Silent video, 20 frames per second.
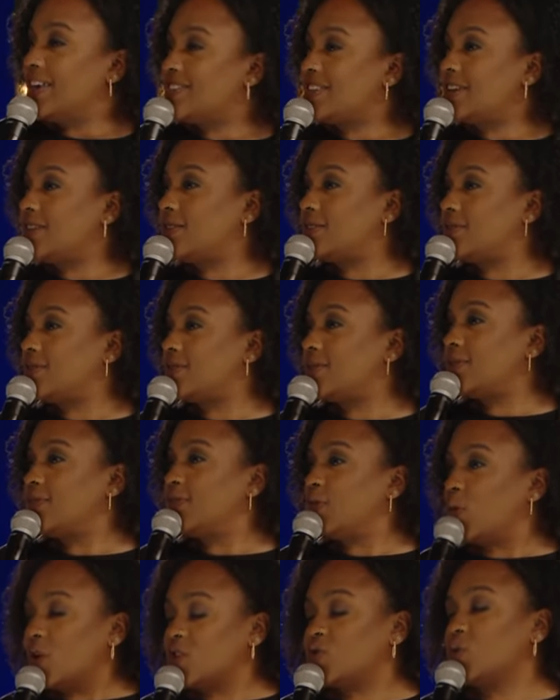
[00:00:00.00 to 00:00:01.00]
is it
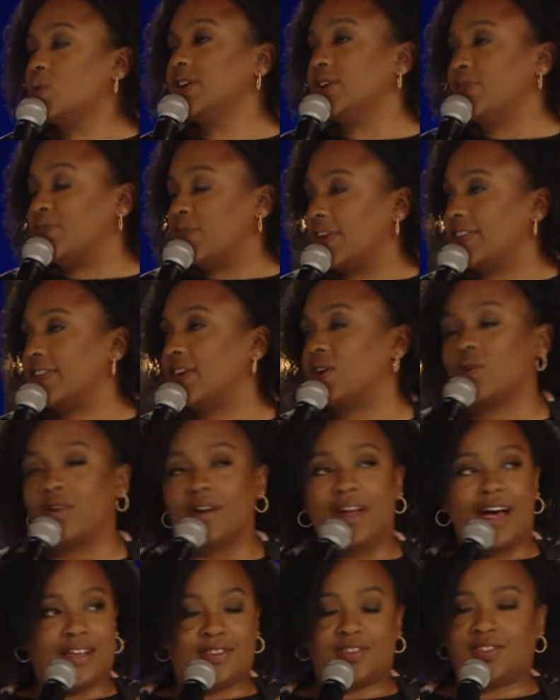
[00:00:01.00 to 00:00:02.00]
420 friendly or
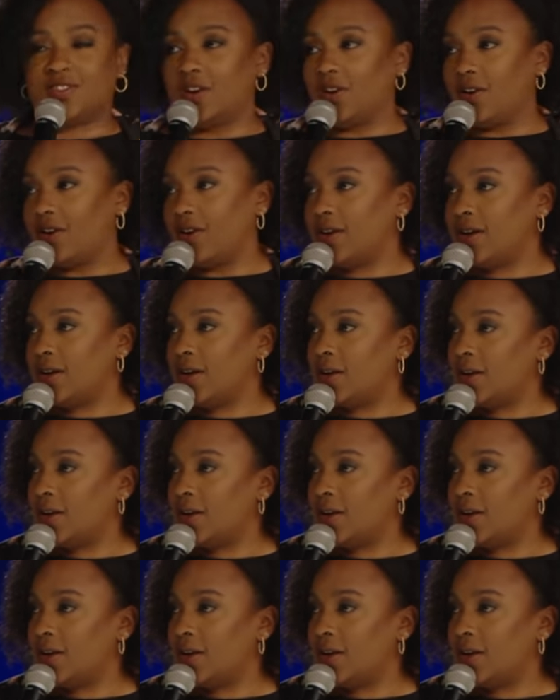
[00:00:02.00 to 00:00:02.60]
not, sir?